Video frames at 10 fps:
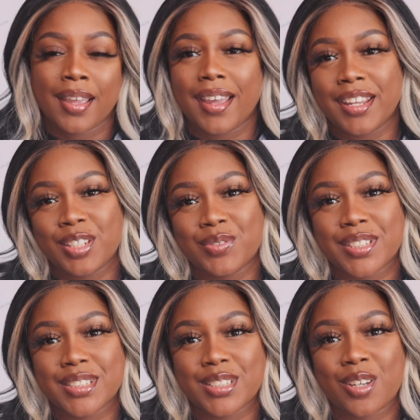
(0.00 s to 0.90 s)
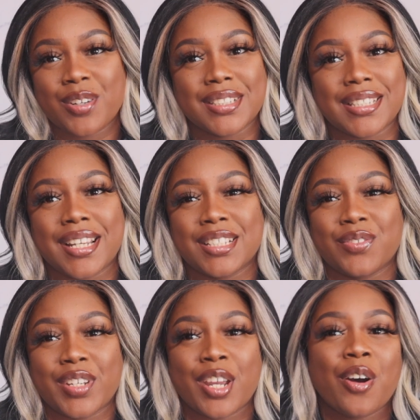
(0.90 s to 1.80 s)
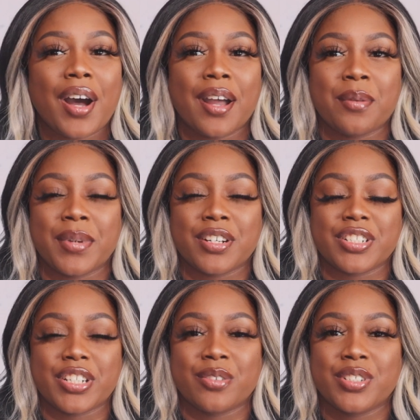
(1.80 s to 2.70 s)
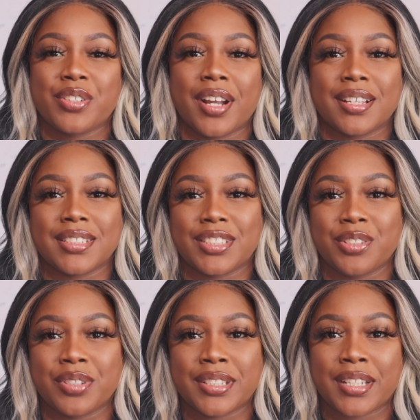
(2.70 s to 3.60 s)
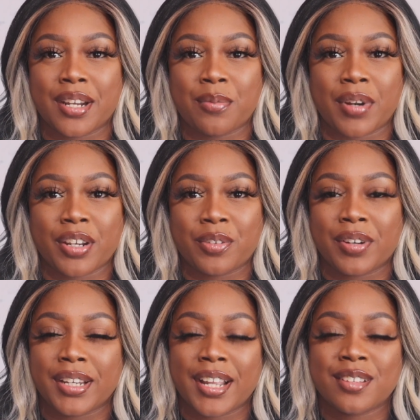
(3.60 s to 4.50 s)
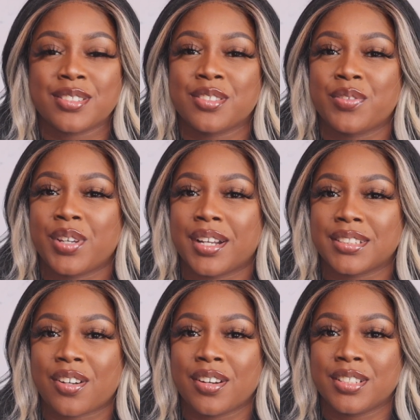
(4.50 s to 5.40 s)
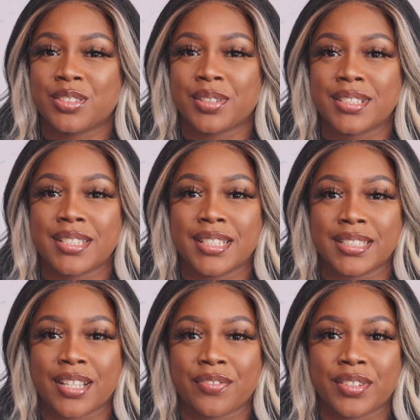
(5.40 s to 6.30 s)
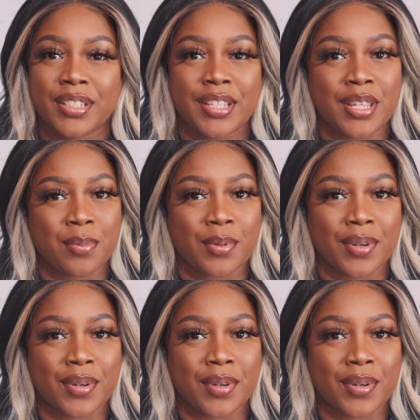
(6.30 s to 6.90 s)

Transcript: Hey Divas, so in today's video, I'm here to share with you guys this unit that I'm rocking right now. So if you guys are interested, then definitely keep on